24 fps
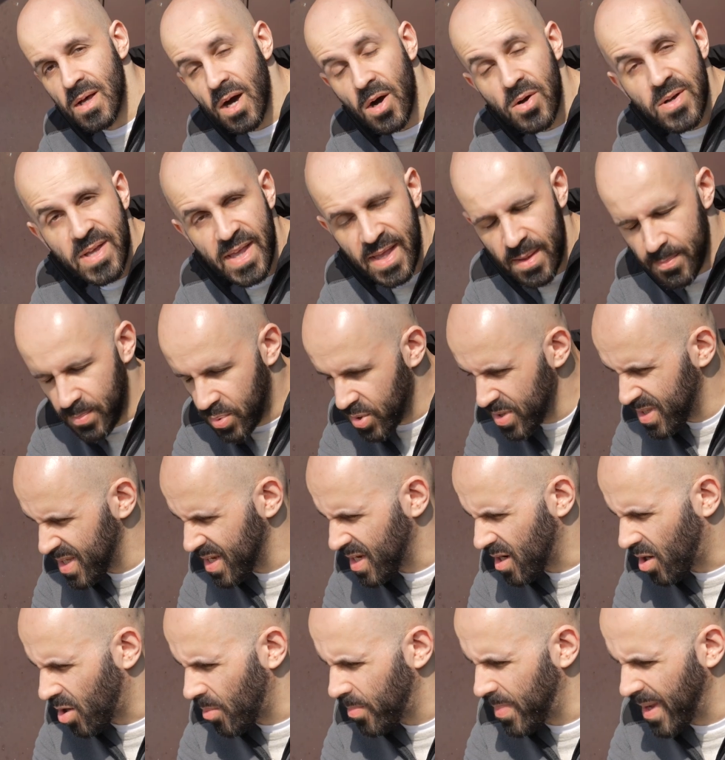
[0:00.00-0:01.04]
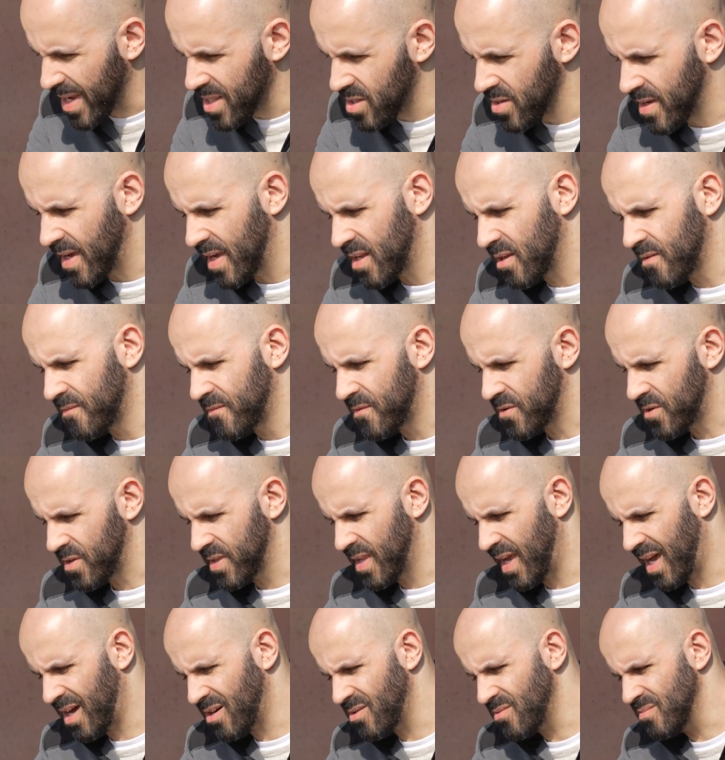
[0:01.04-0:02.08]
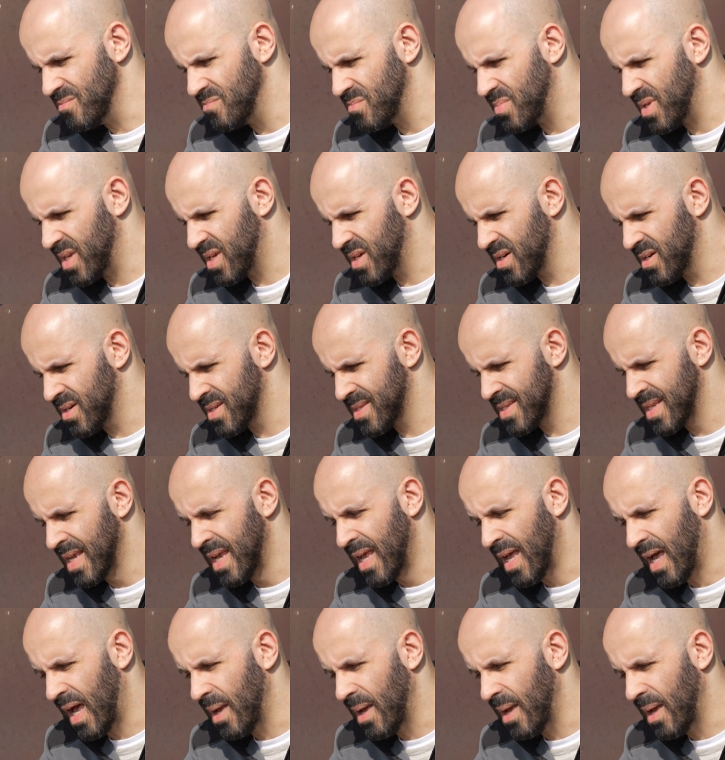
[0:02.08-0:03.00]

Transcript: Okay, I put the car back together for now because